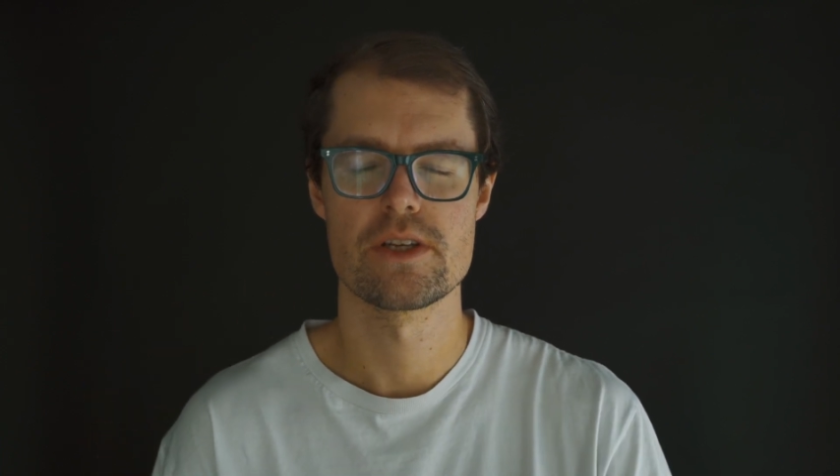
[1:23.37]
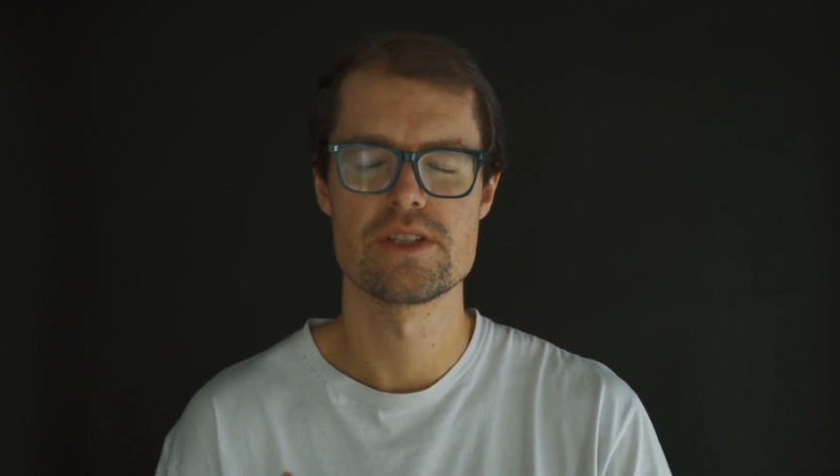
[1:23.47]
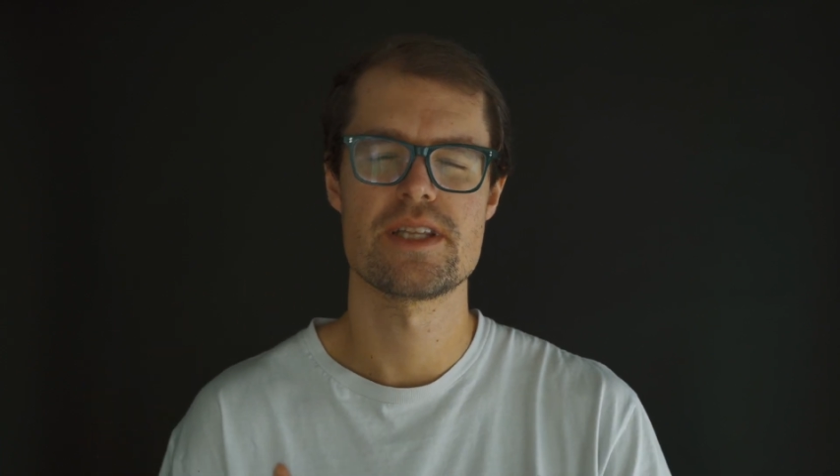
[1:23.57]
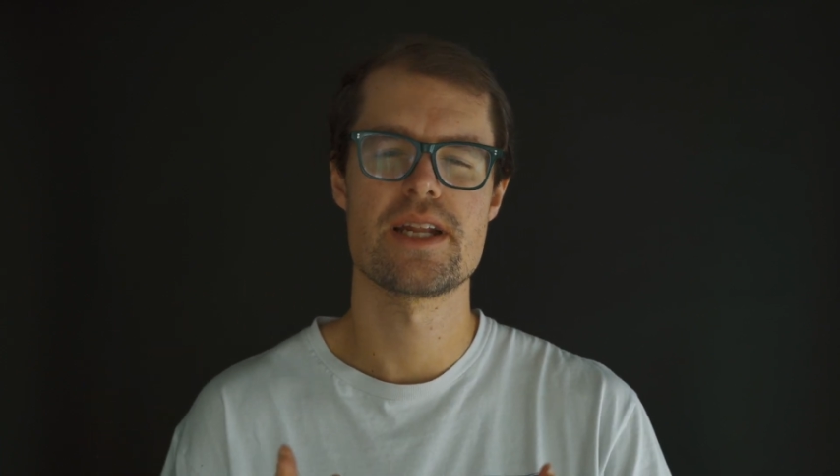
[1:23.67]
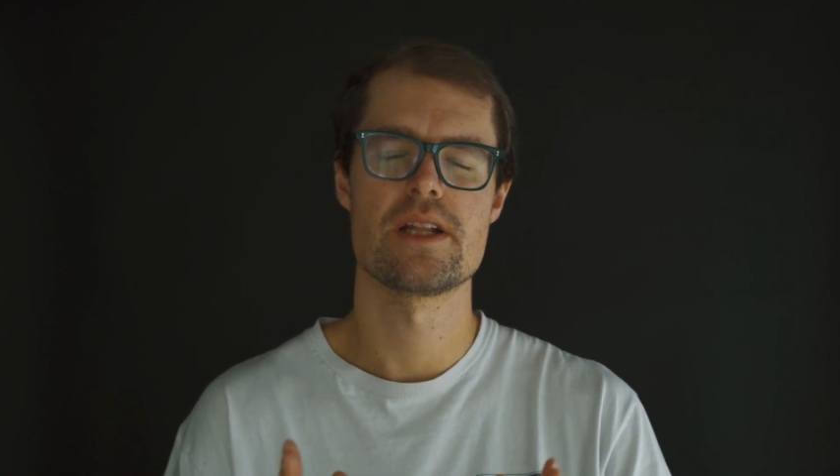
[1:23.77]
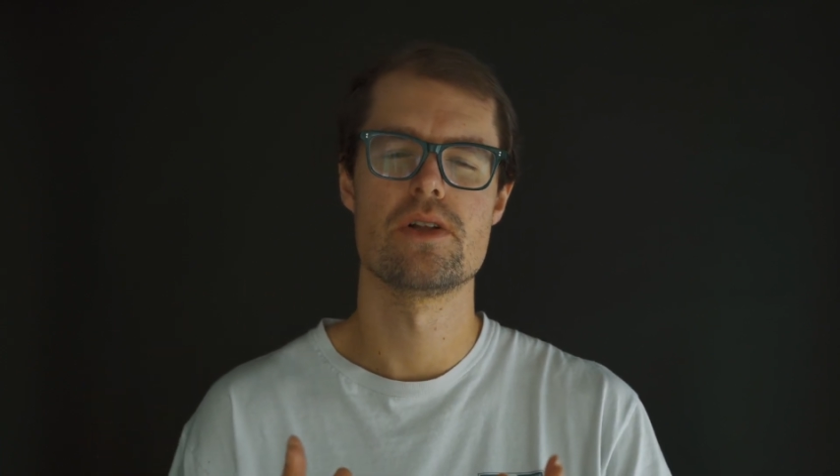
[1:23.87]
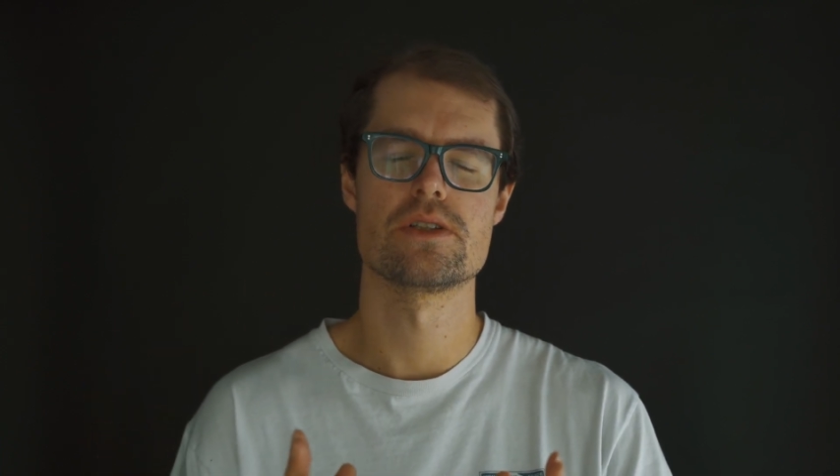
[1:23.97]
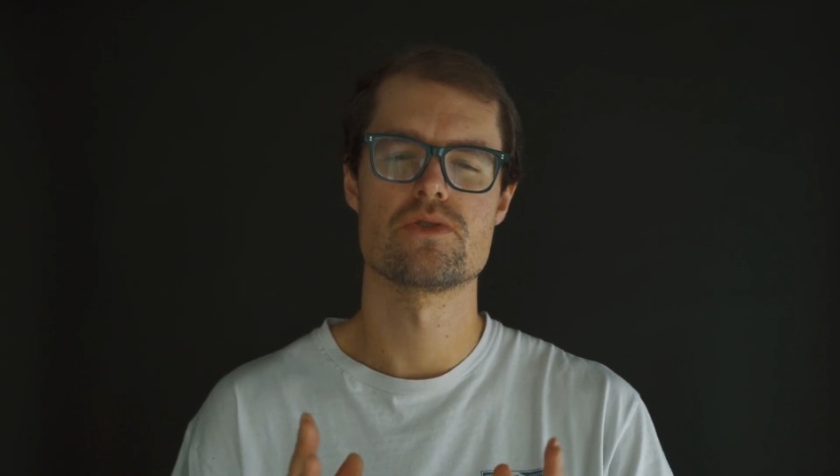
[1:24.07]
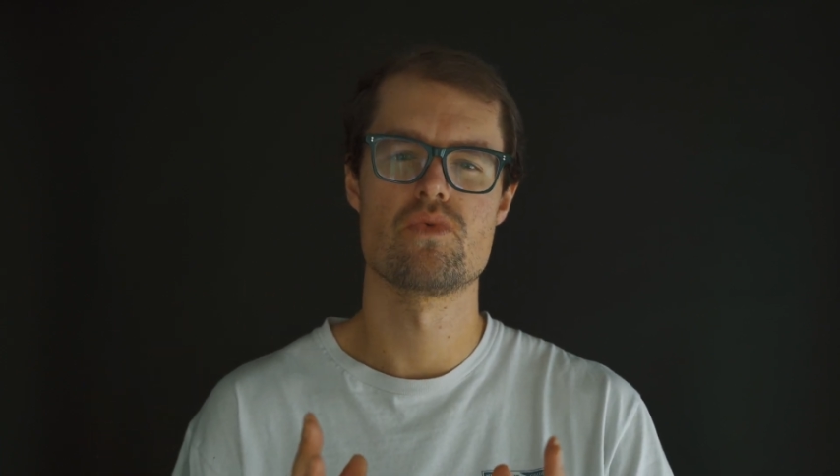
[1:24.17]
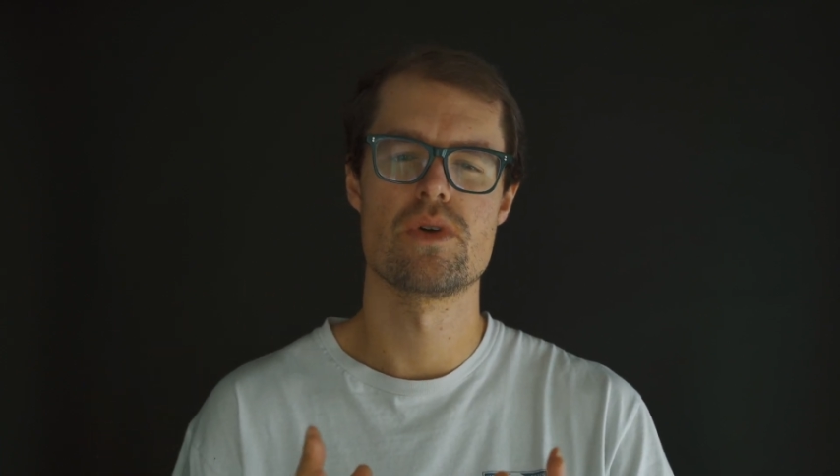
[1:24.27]
because then it
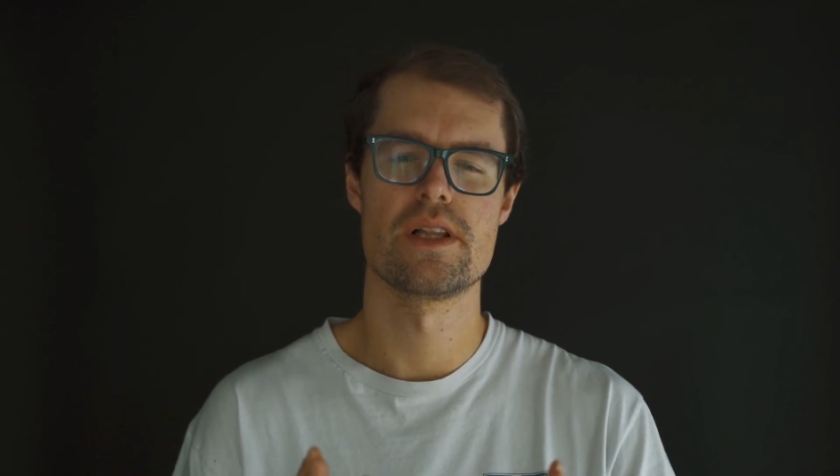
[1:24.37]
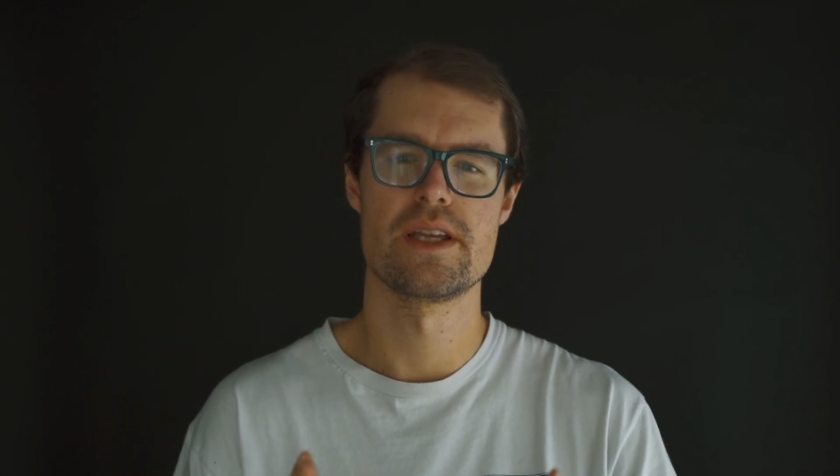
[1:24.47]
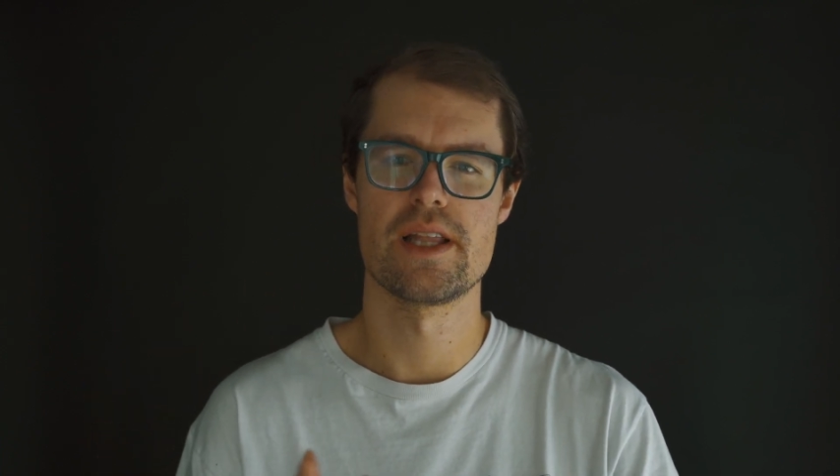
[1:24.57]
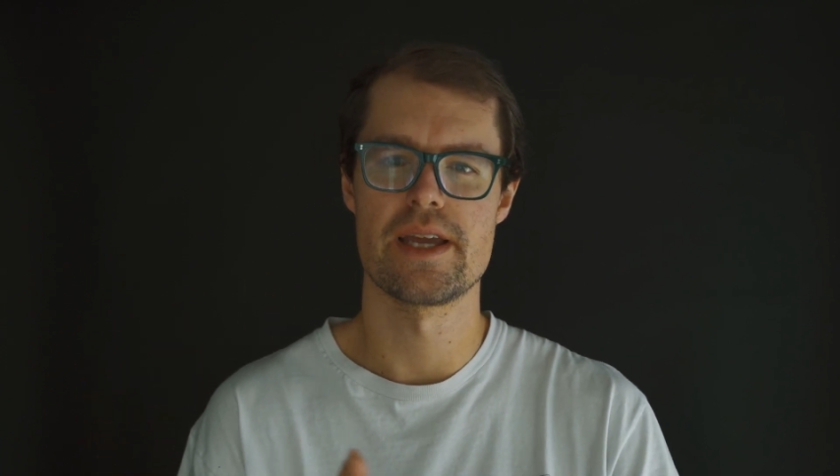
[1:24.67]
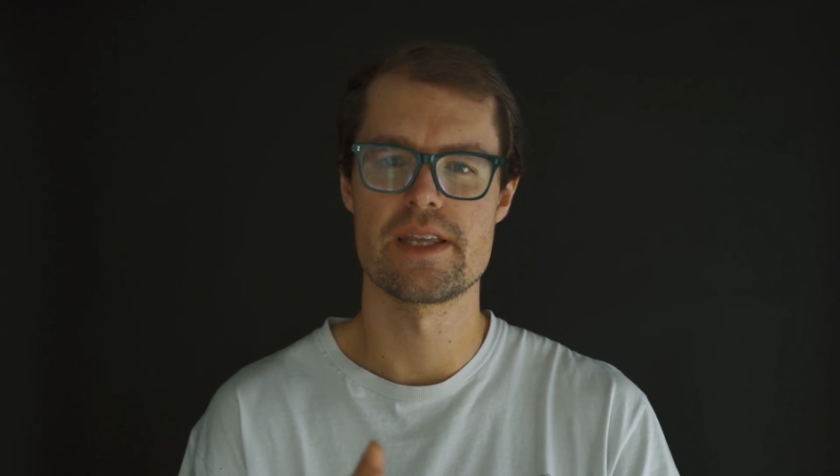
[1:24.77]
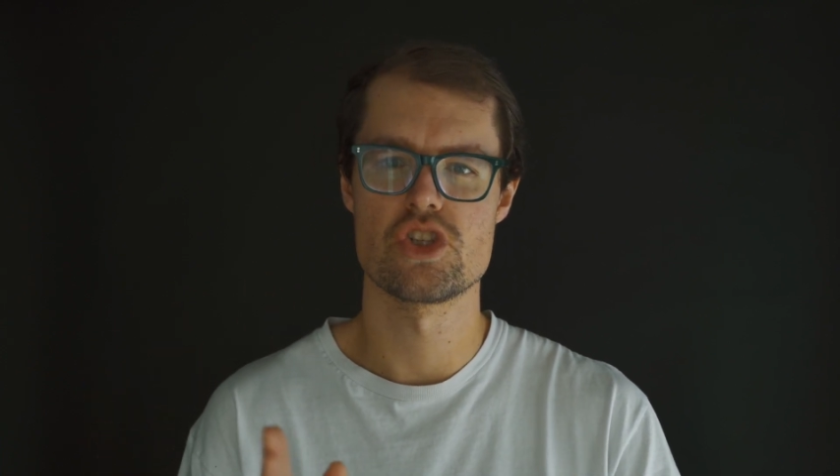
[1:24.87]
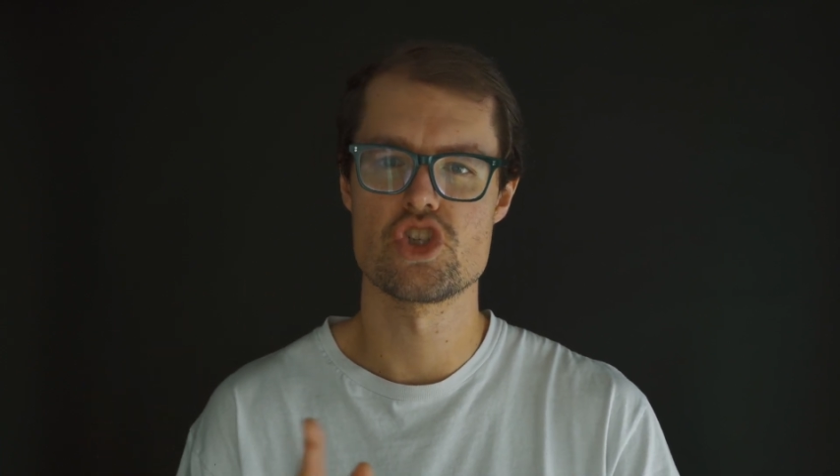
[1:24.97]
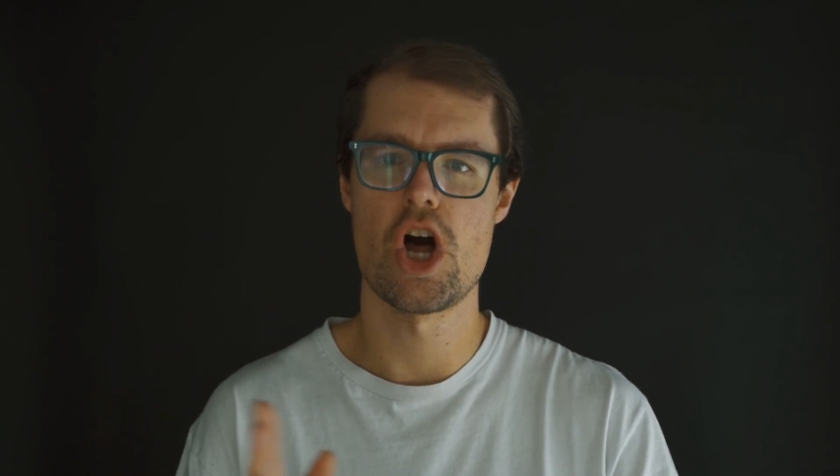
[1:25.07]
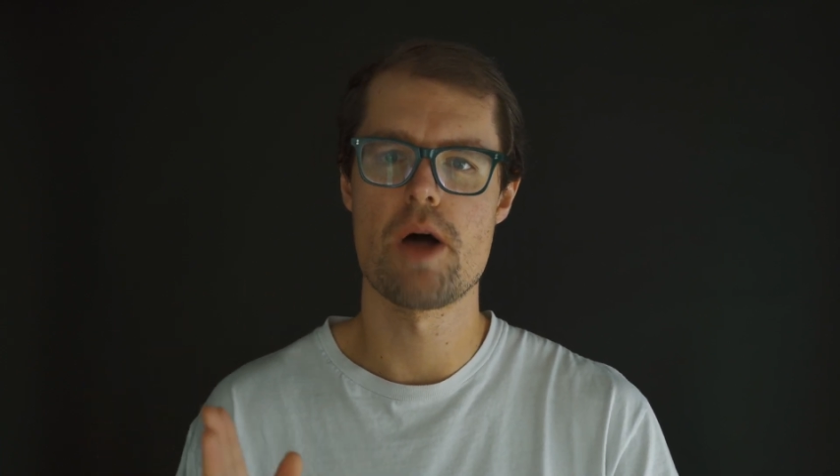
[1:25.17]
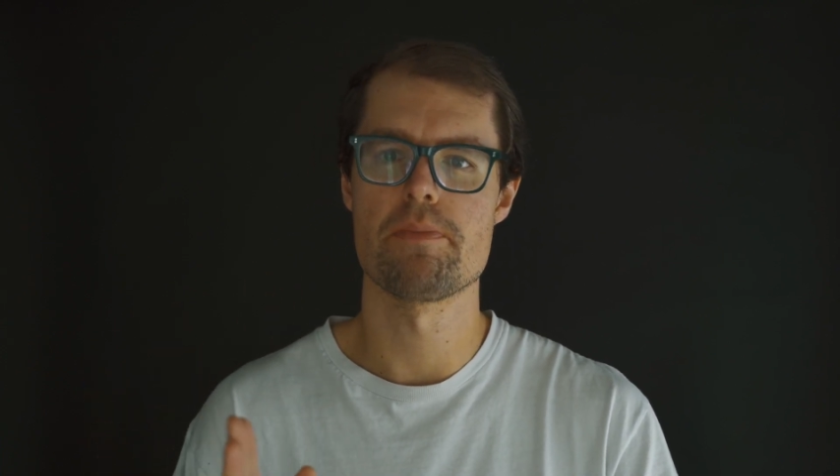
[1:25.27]
looks really like
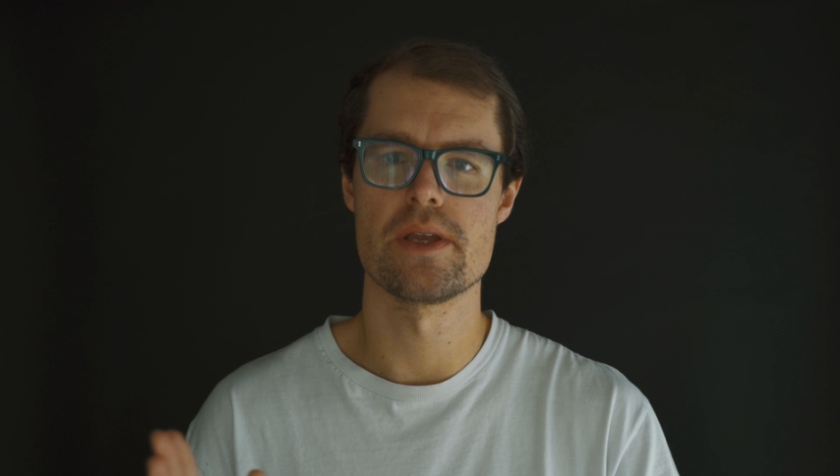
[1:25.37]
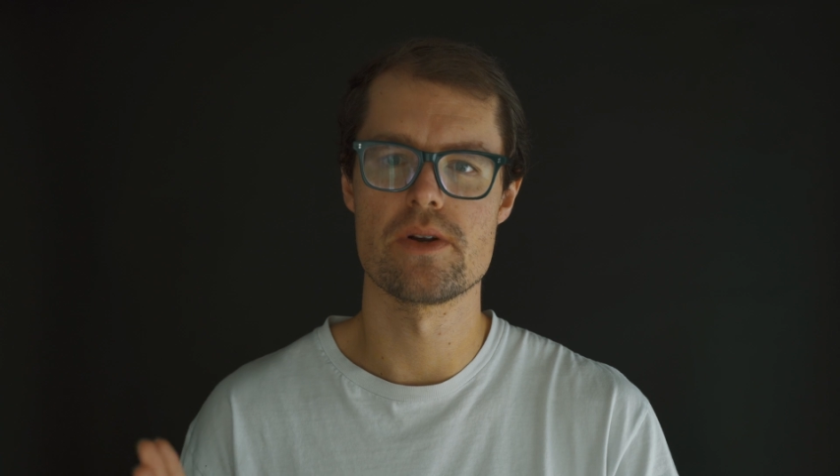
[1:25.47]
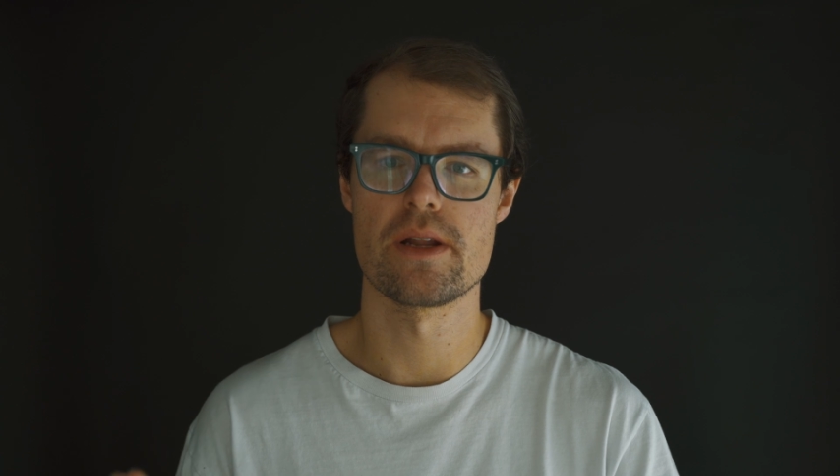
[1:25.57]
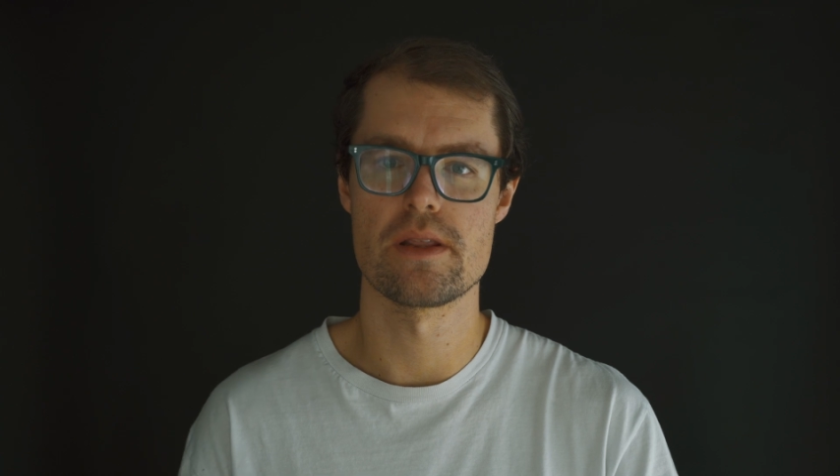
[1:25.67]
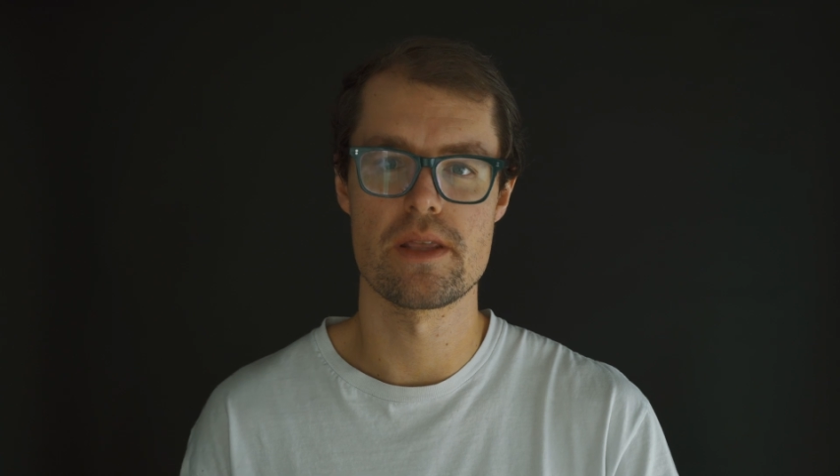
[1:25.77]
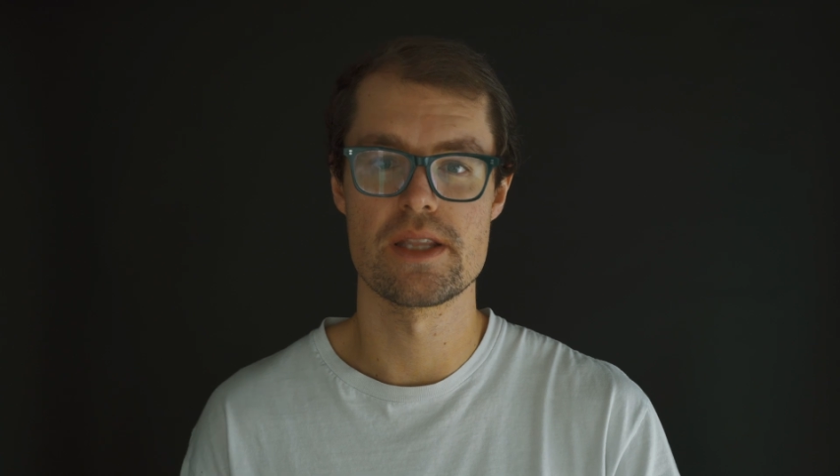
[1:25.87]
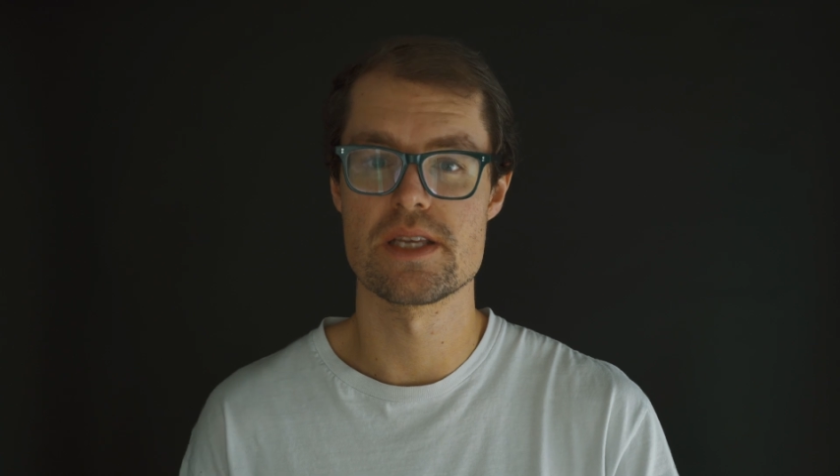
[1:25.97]
choppy or anything.